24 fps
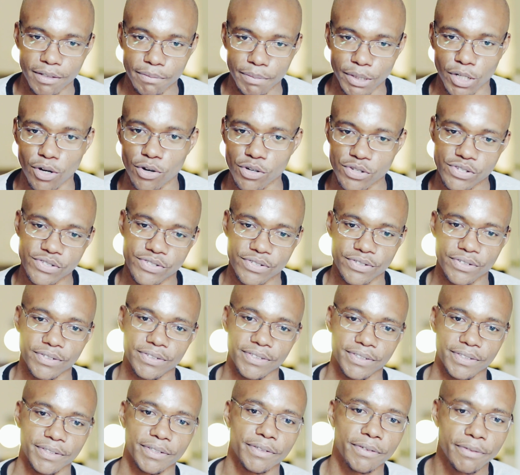because
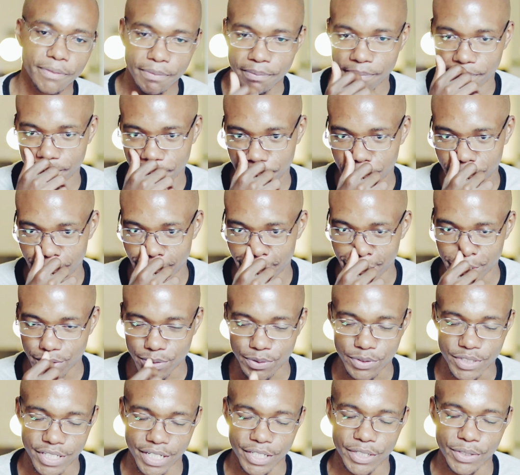parents
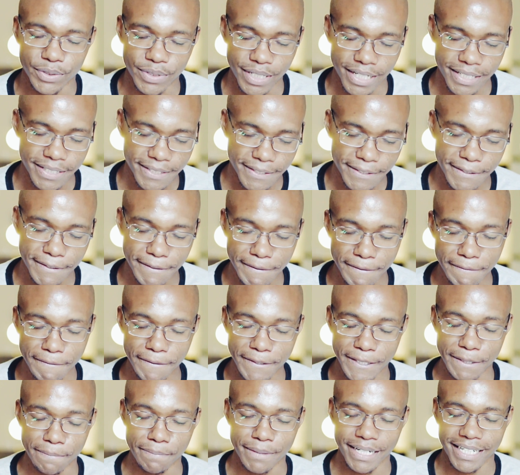will tell you that
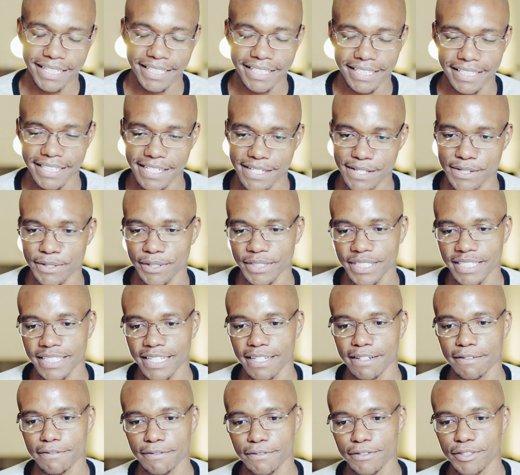the money is not
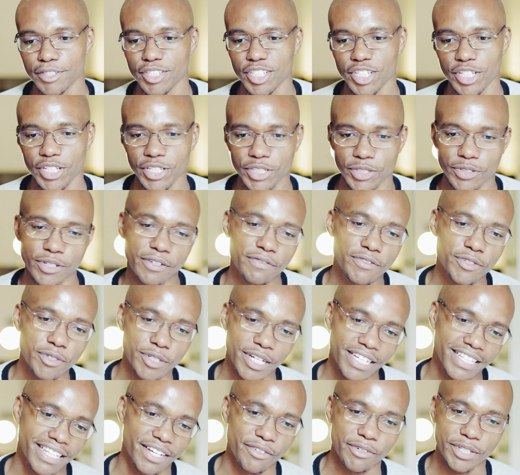enough. You have
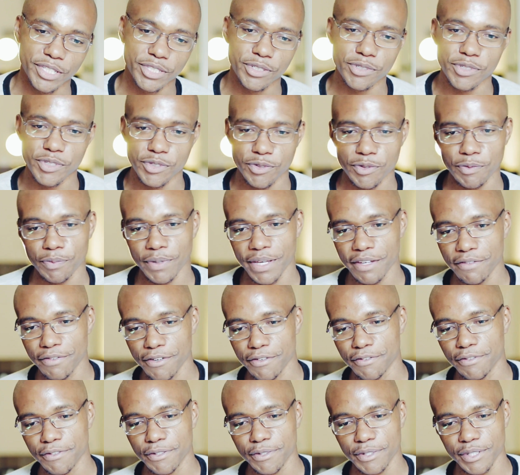to either we choose, we pay
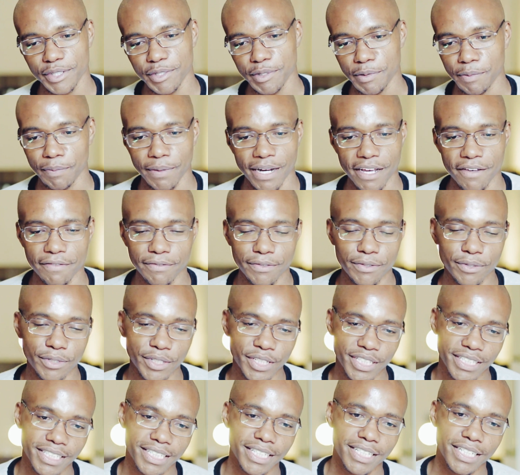for food, we buy
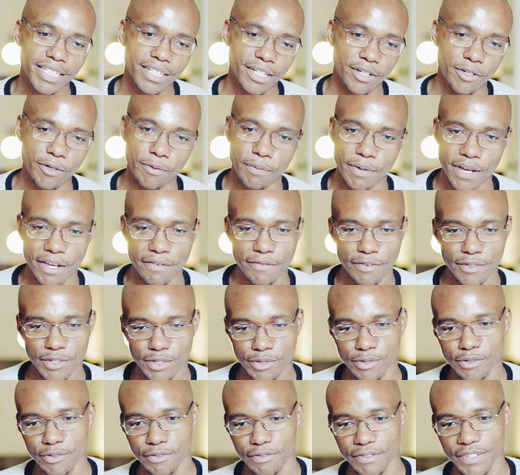food, or pay for
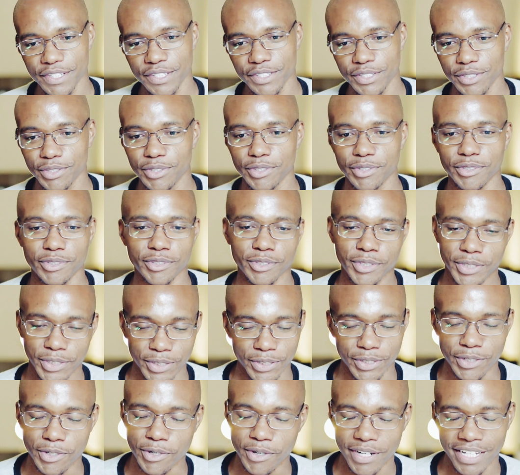school fees, or
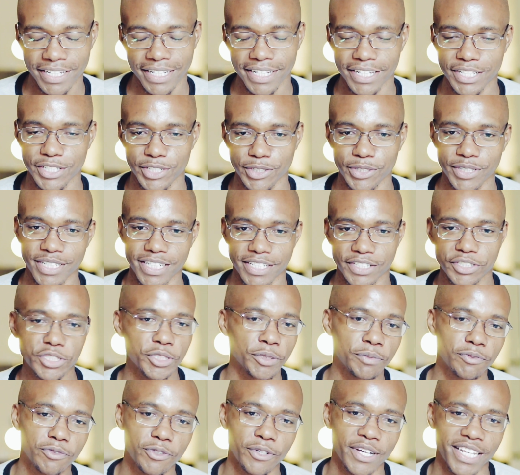you go and enjoy the
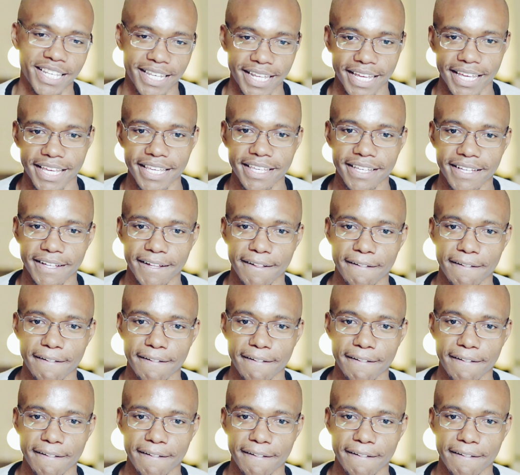trip for a day.